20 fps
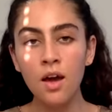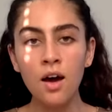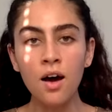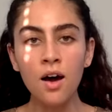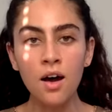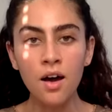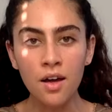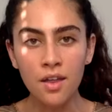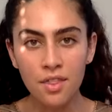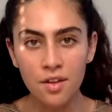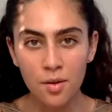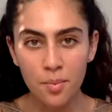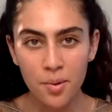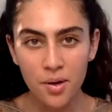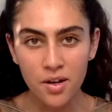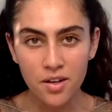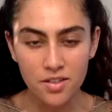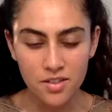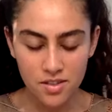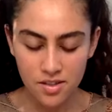Hi there,
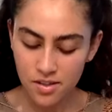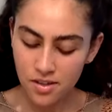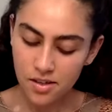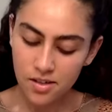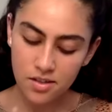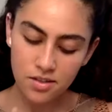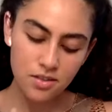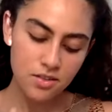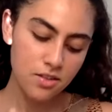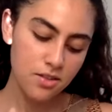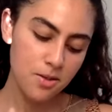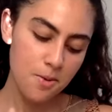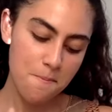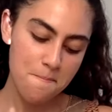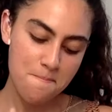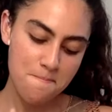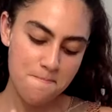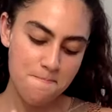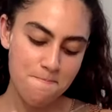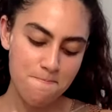Pisces.
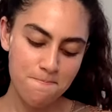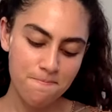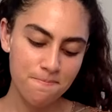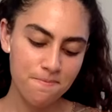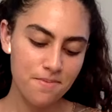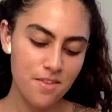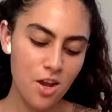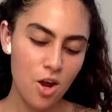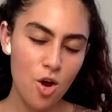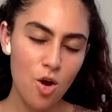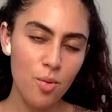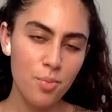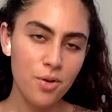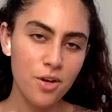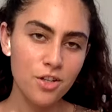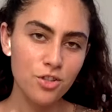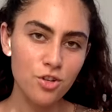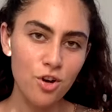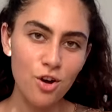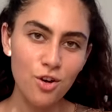Hope you
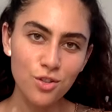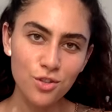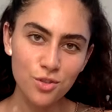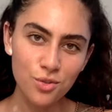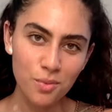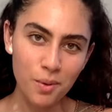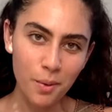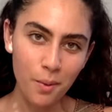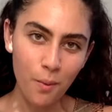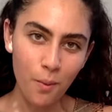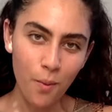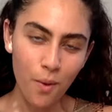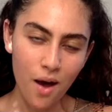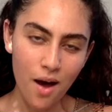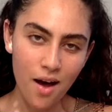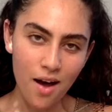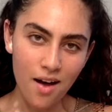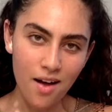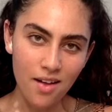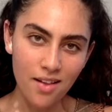guys are all doing
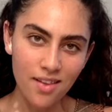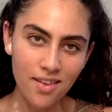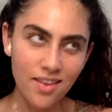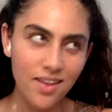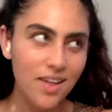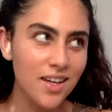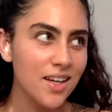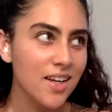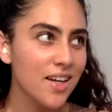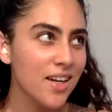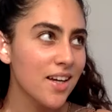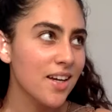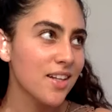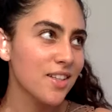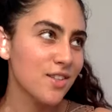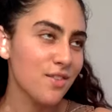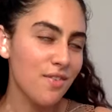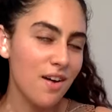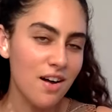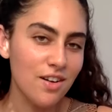well.
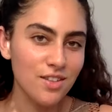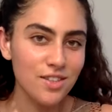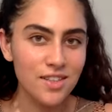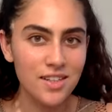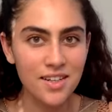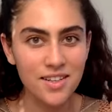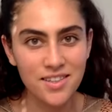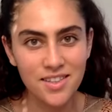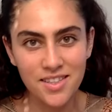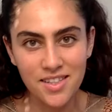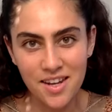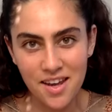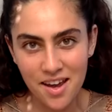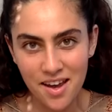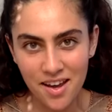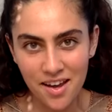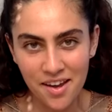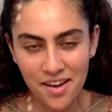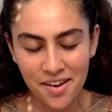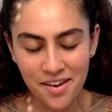It's Valentine's
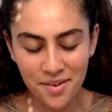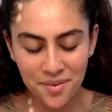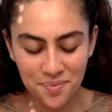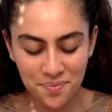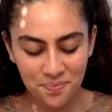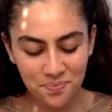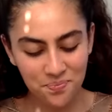Day.